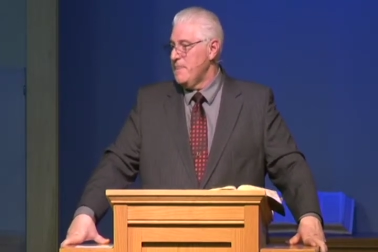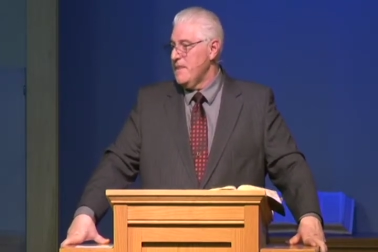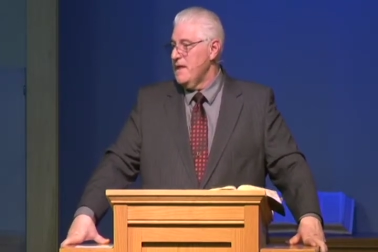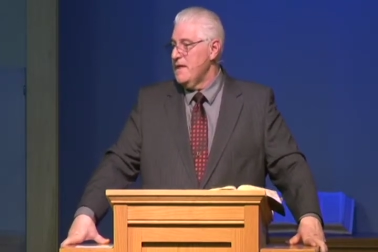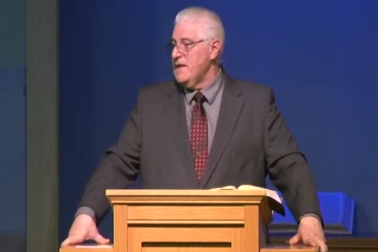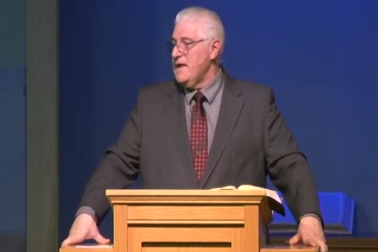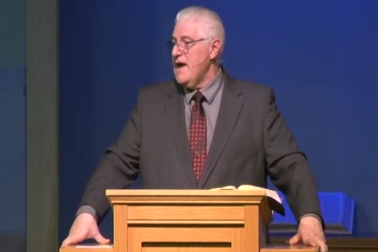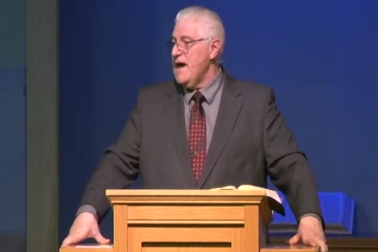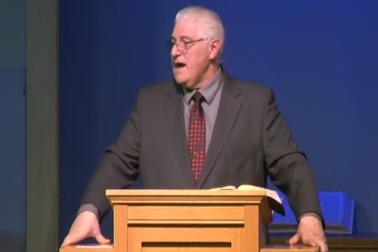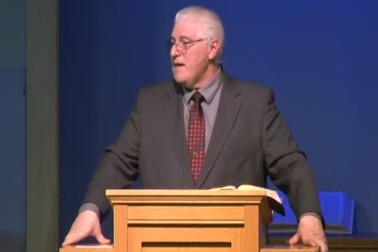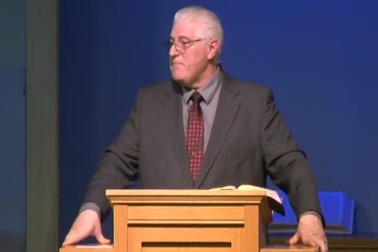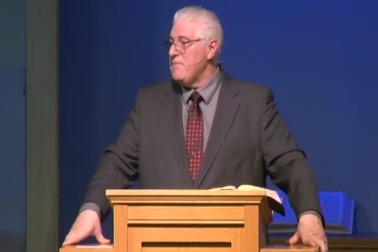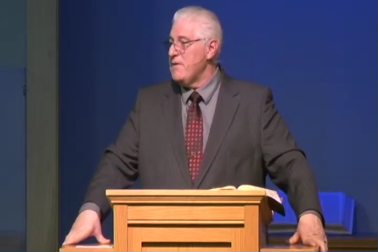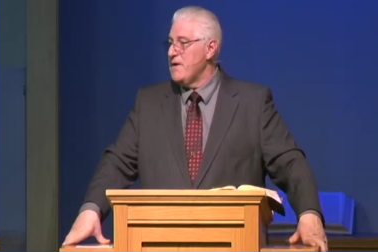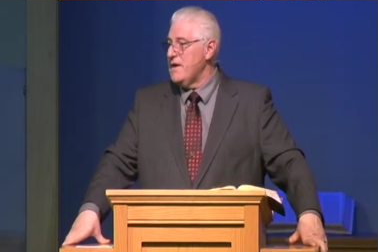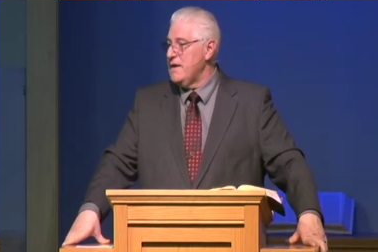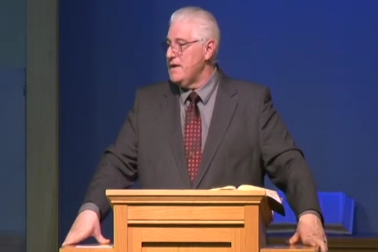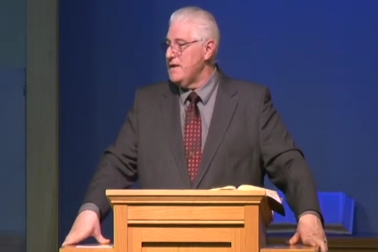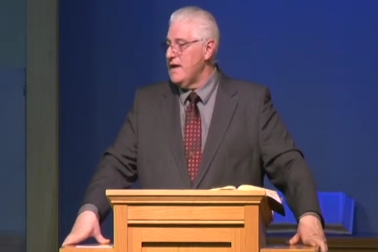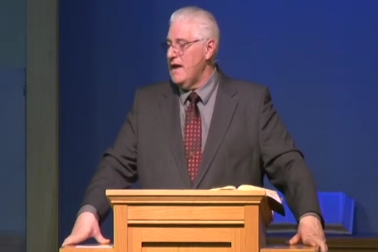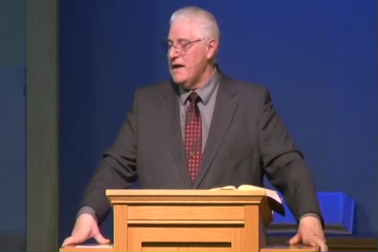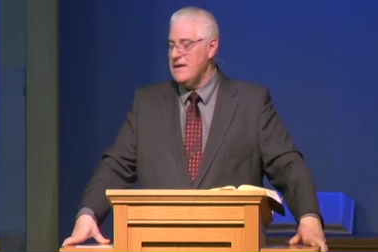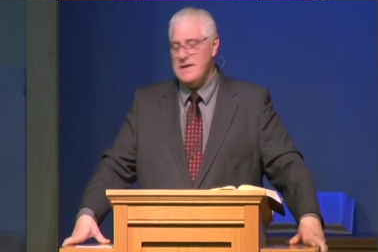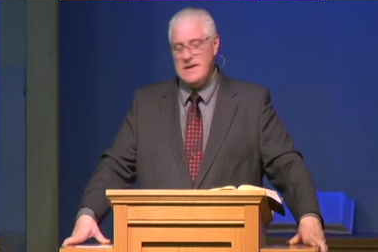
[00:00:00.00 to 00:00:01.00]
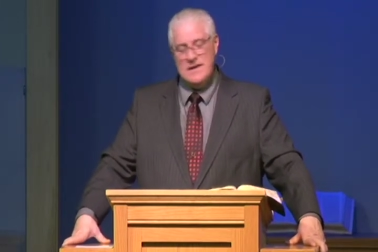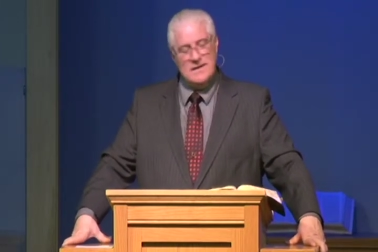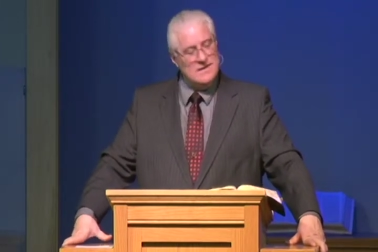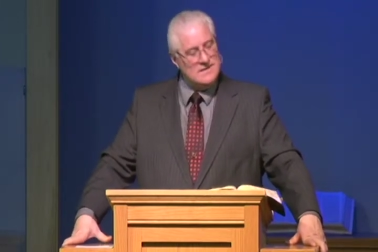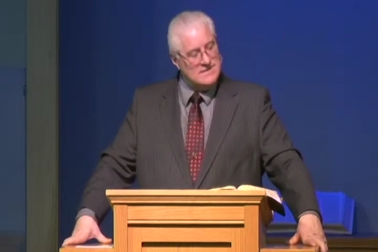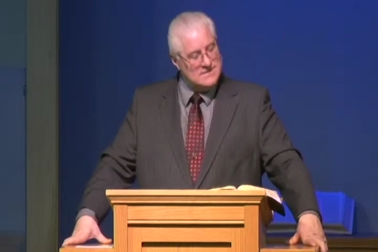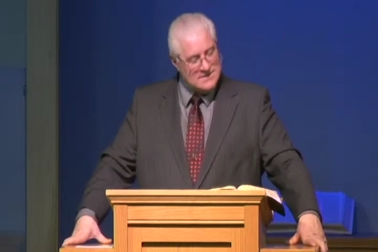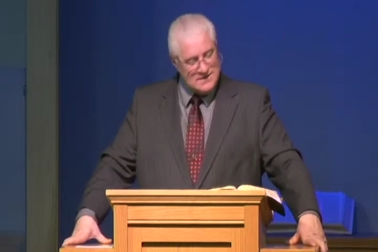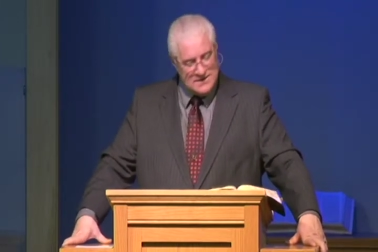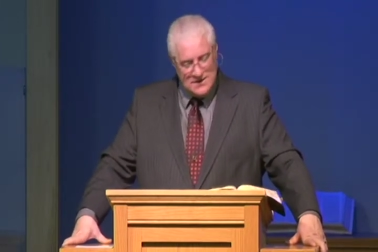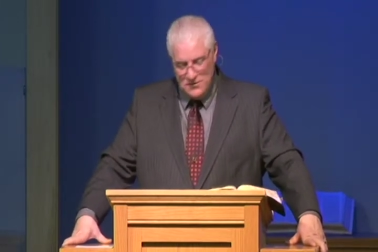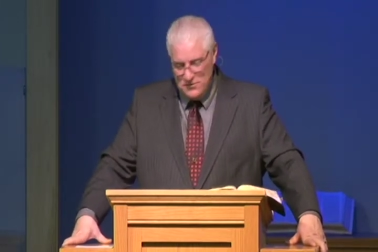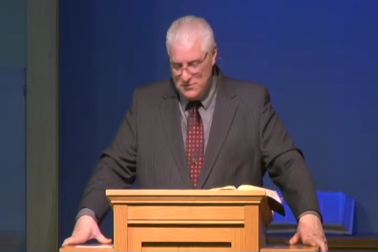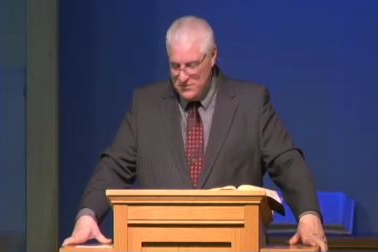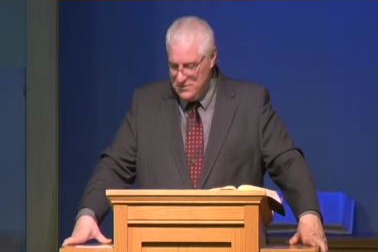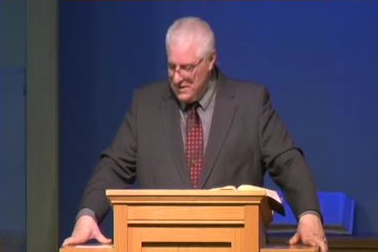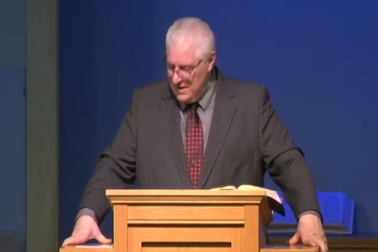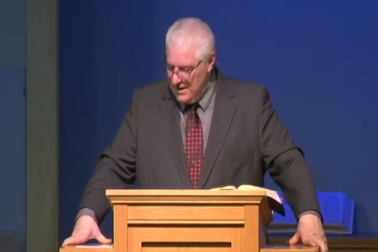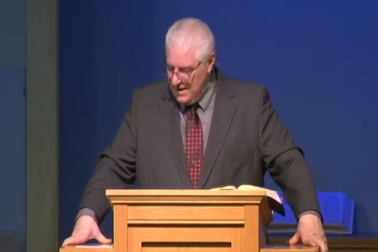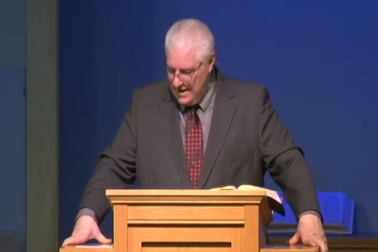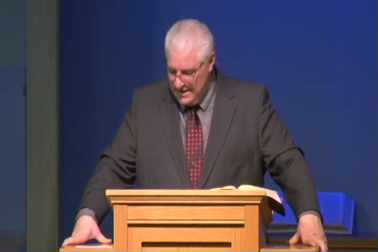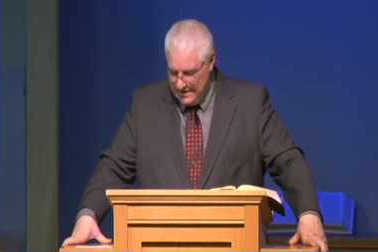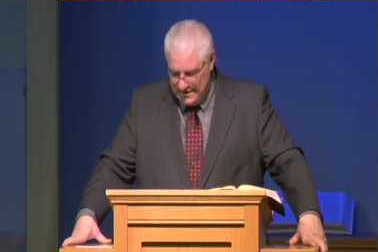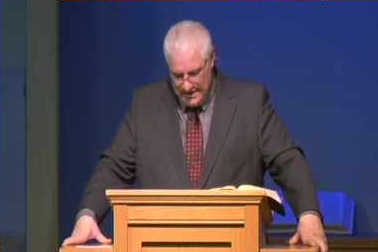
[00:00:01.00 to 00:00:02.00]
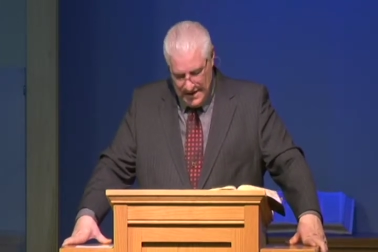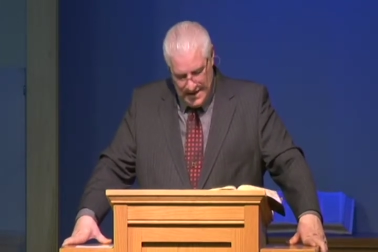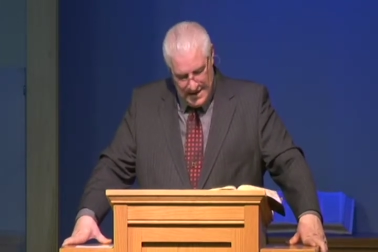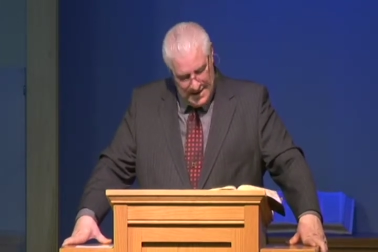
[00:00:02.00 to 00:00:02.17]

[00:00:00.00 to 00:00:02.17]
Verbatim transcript: yeah, but I, so I,